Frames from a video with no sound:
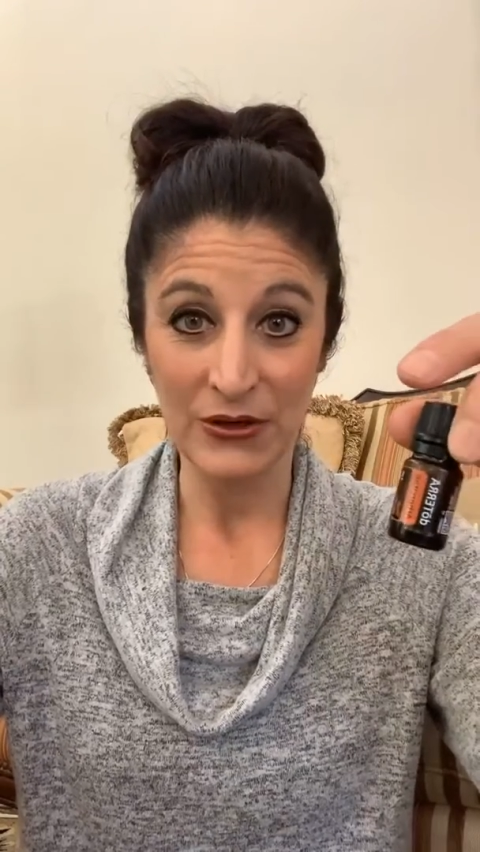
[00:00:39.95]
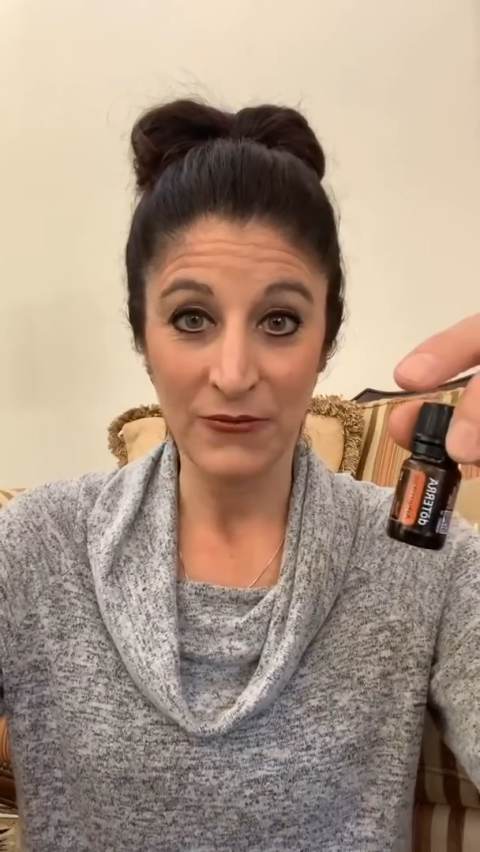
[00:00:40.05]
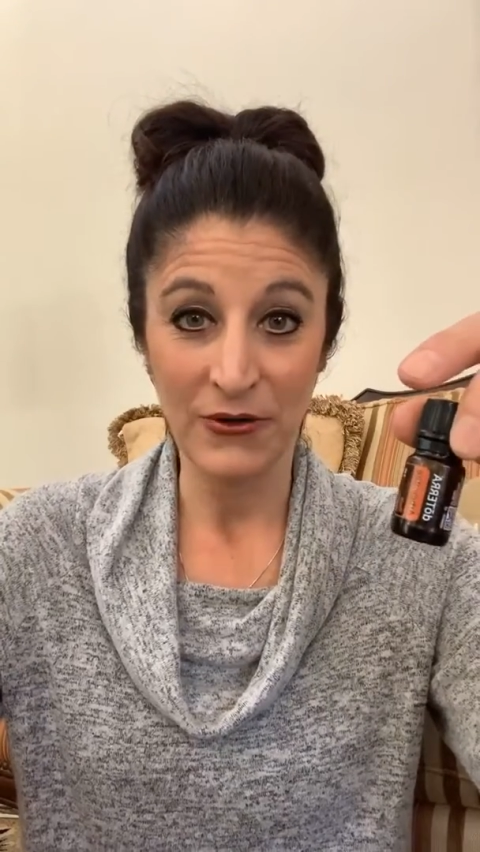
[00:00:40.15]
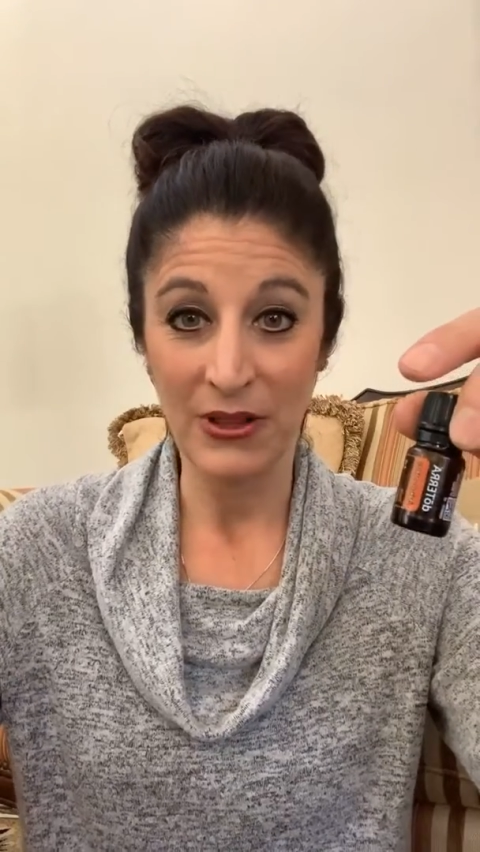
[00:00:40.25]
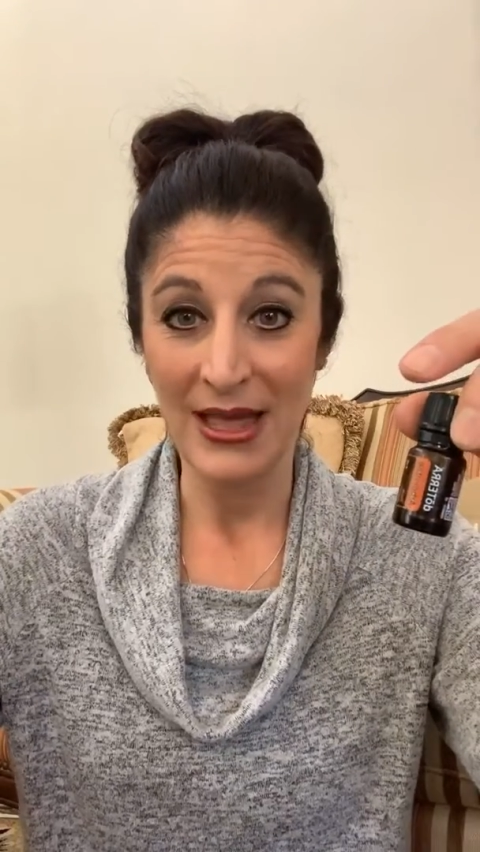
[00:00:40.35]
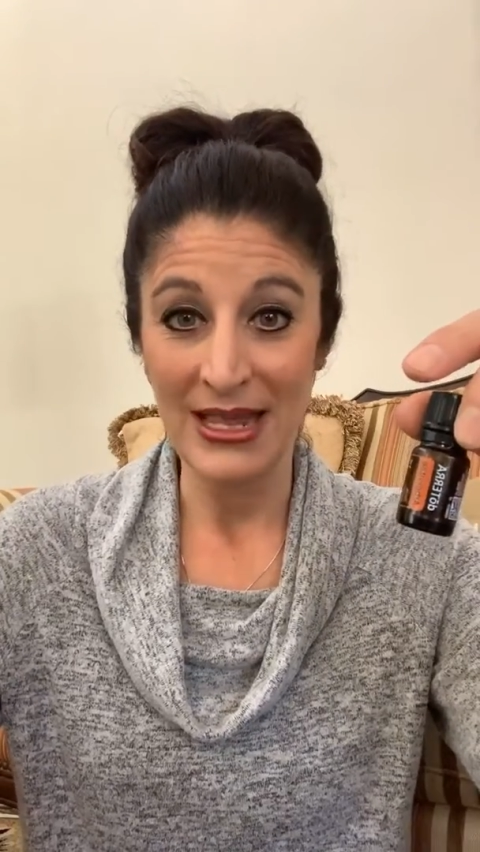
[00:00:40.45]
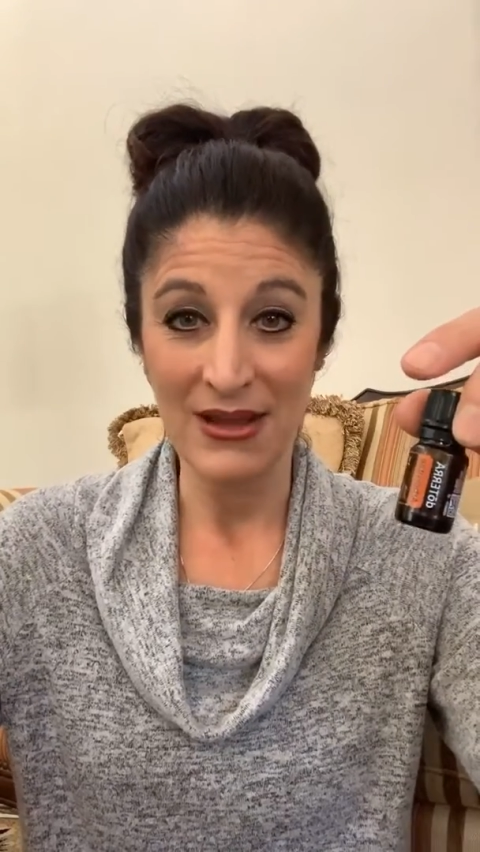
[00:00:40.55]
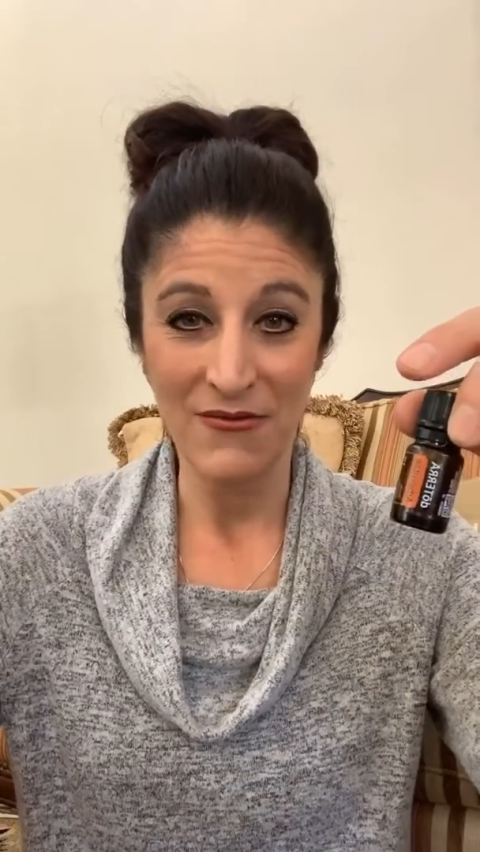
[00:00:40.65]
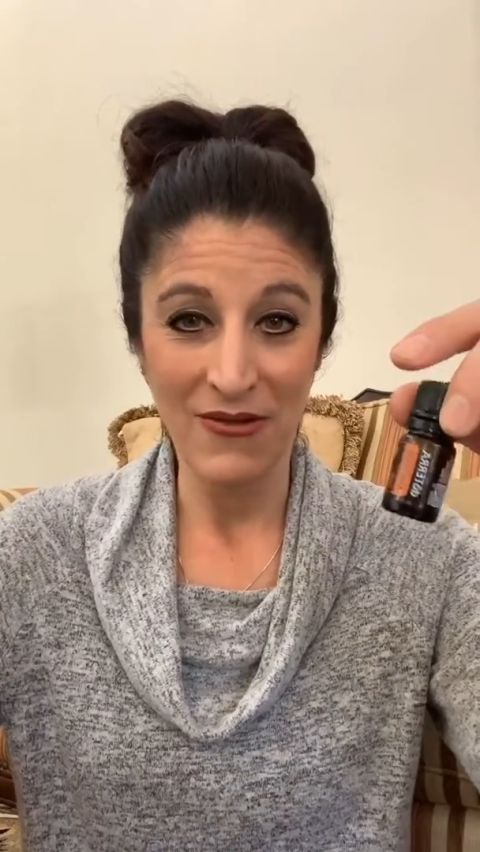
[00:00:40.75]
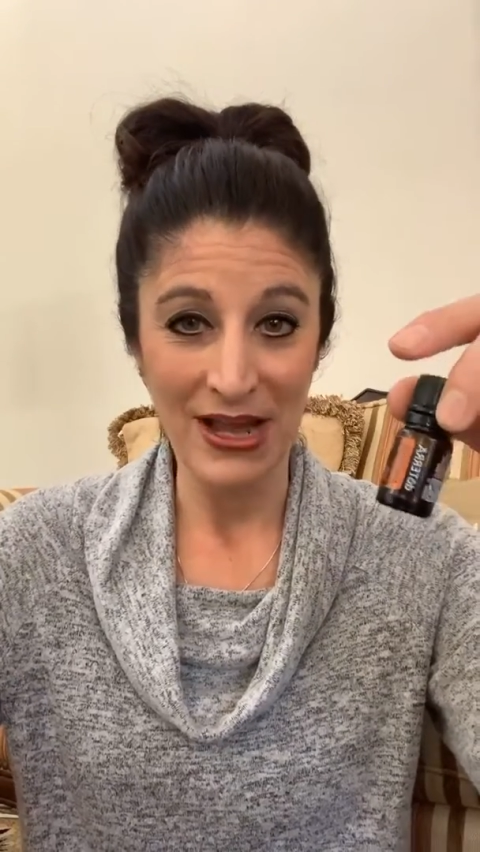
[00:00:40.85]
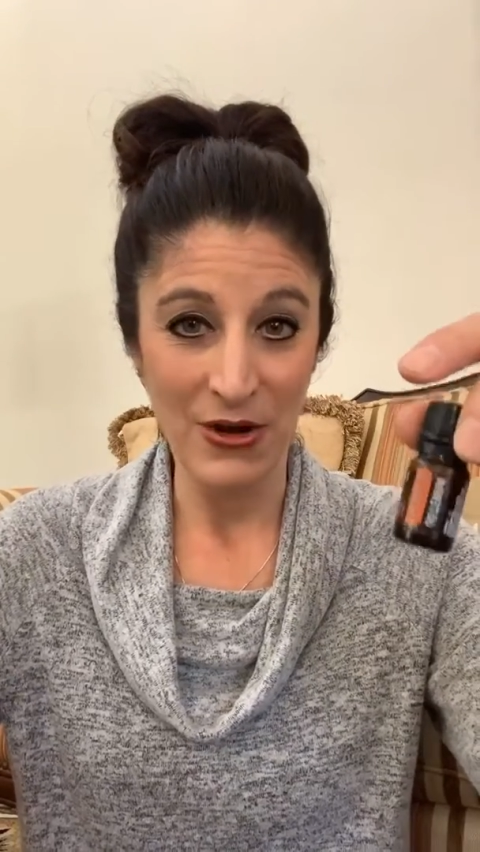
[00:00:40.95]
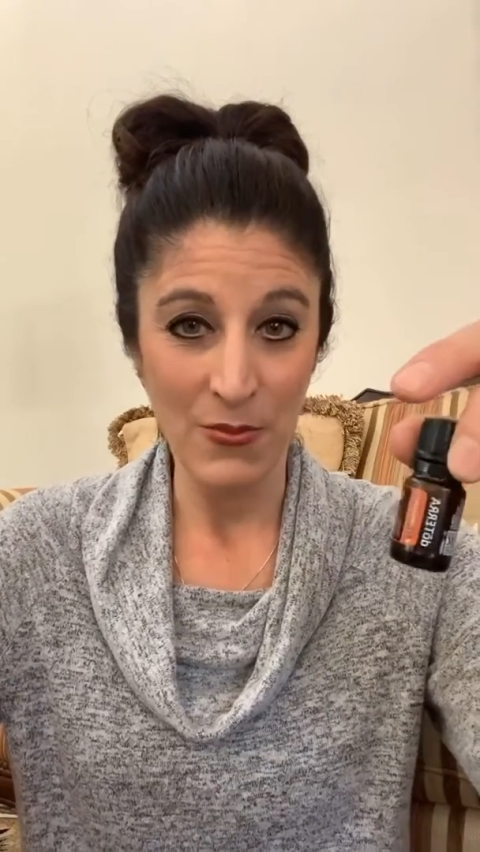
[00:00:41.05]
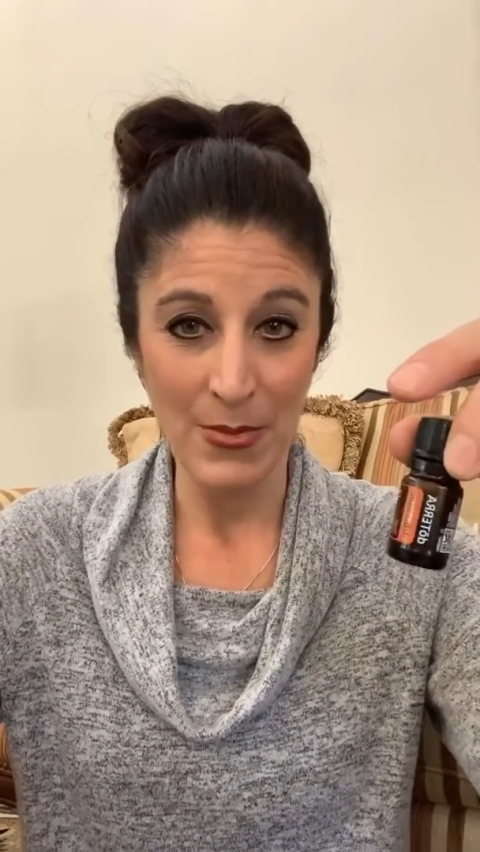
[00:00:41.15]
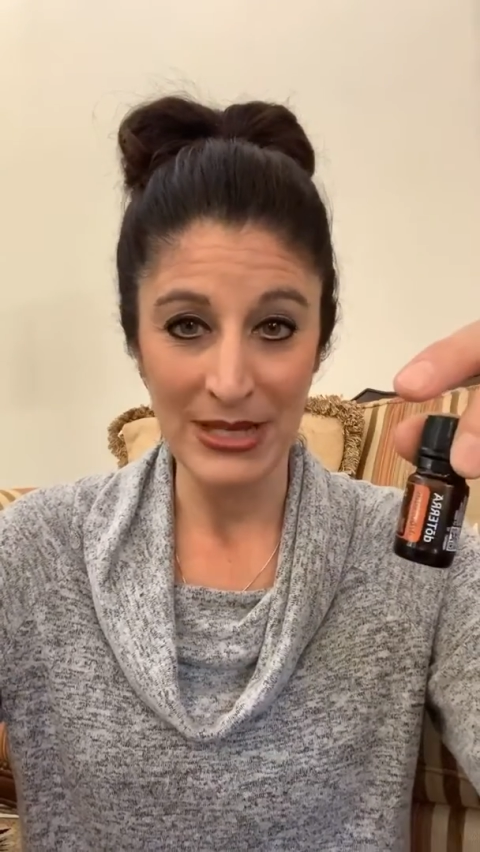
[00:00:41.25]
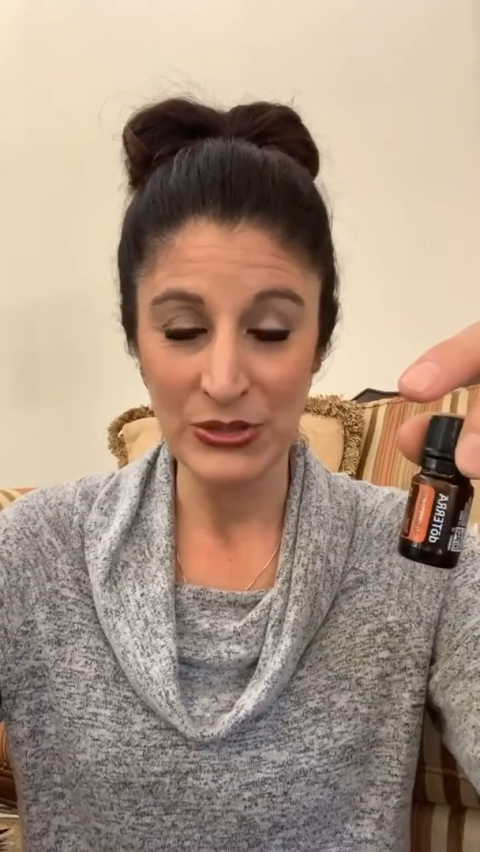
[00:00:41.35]
for like
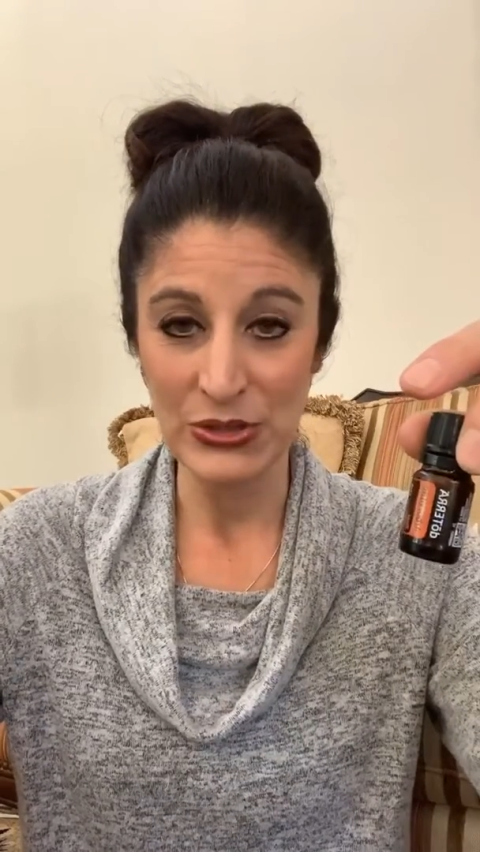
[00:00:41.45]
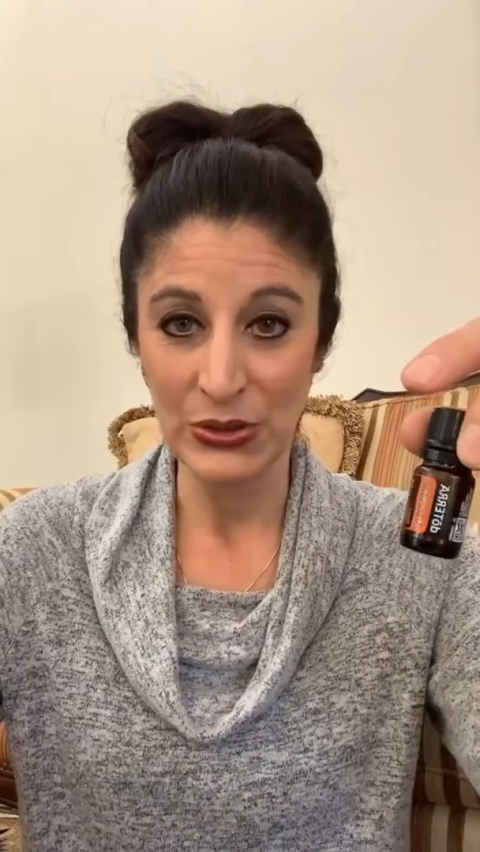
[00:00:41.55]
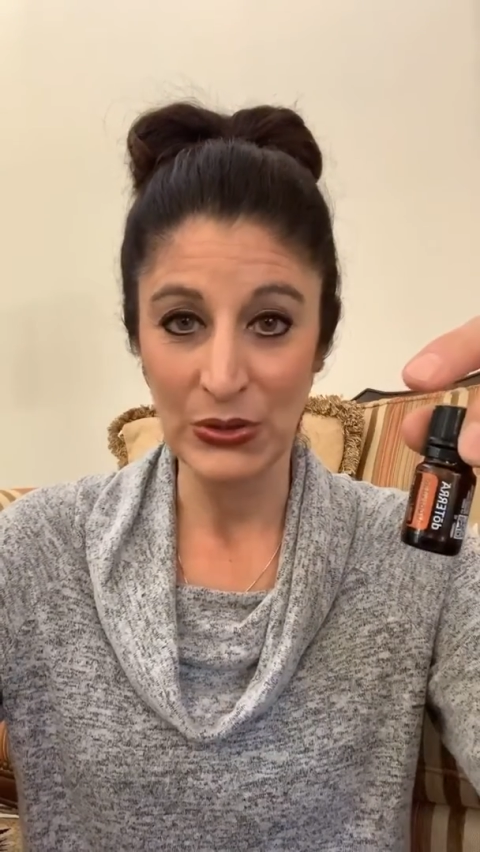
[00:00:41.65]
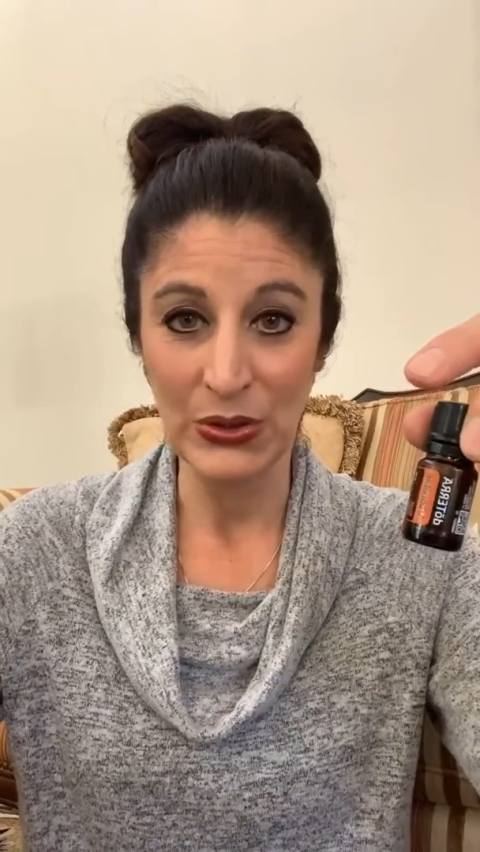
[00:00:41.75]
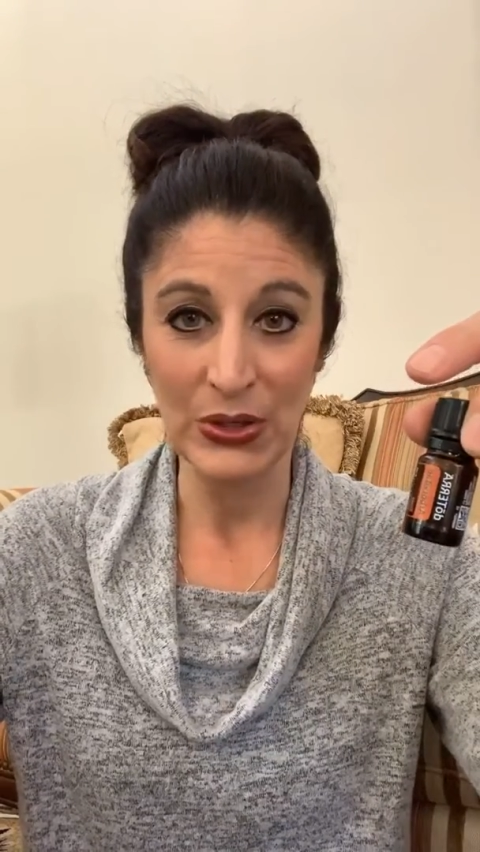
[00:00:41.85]
environmental